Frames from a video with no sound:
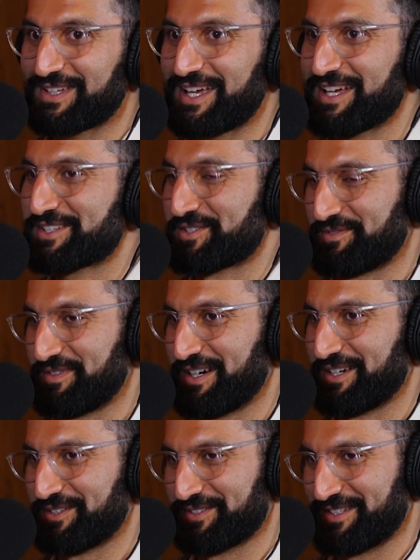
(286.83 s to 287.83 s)
It's just
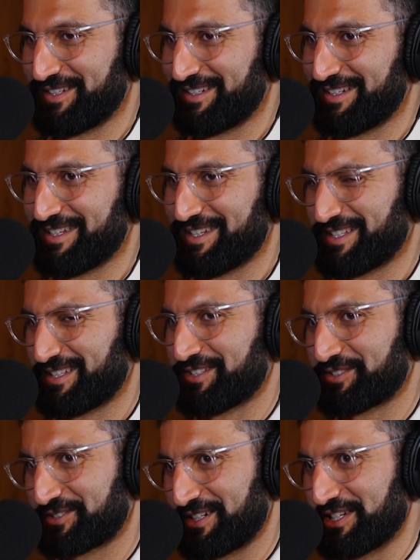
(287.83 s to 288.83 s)
very old and it's a
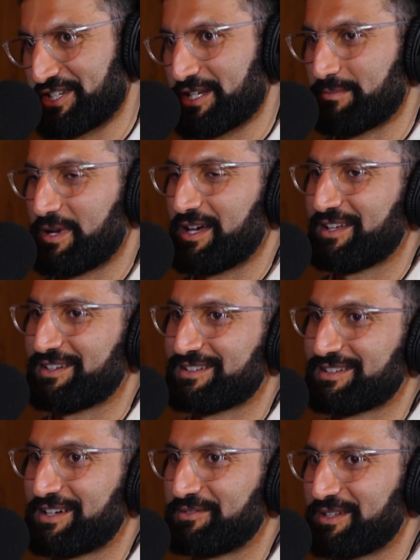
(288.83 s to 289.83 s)
little cringy, but
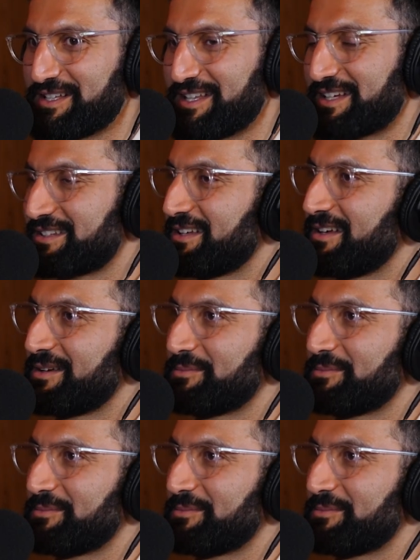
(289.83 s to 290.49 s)
I really liked it.